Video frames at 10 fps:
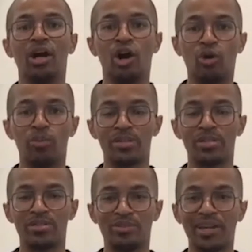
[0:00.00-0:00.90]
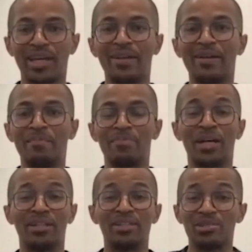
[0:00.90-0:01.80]
Hope is fed.
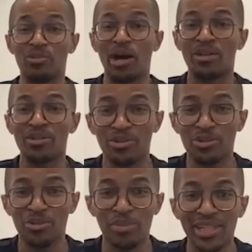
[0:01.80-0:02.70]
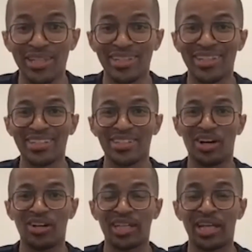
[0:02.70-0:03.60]
This is why on social media, it's
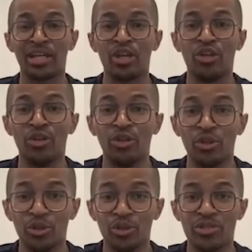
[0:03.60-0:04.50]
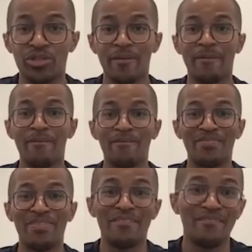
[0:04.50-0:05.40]
called a news
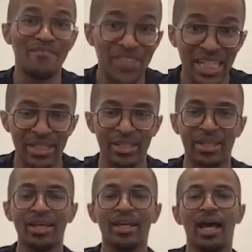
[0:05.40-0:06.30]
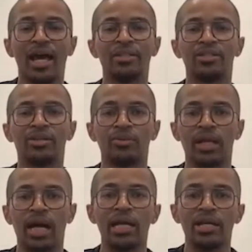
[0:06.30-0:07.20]
feed. And so
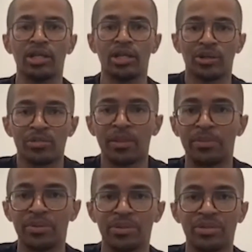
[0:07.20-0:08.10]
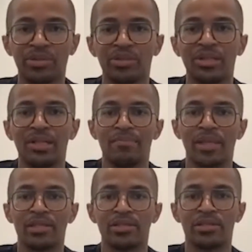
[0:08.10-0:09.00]
what I encourage people to do
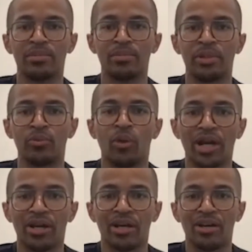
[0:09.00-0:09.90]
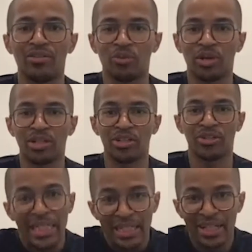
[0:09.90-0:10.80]
is to beware of what
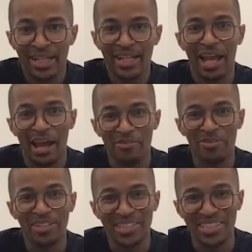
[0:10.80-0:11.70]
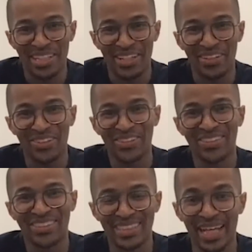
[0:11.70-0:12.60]
you're eating every
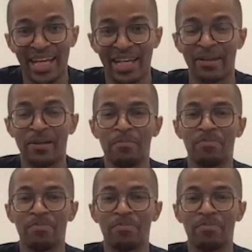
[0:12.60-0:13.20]
single day.